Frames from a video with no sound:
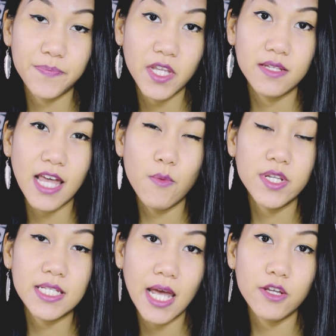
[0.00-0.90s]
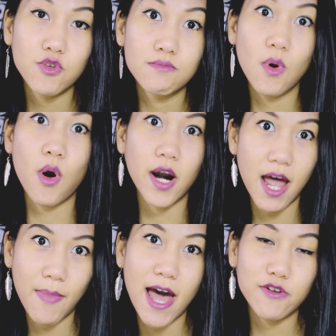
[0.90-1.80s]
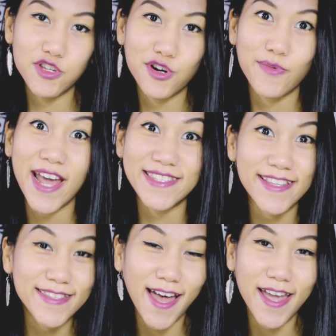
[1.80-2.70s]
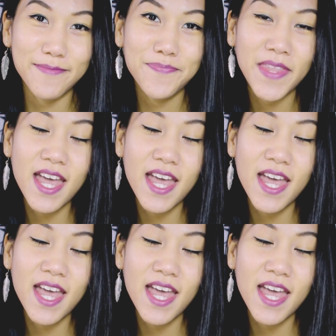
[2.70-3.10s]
because that would tell you more about your rising sign.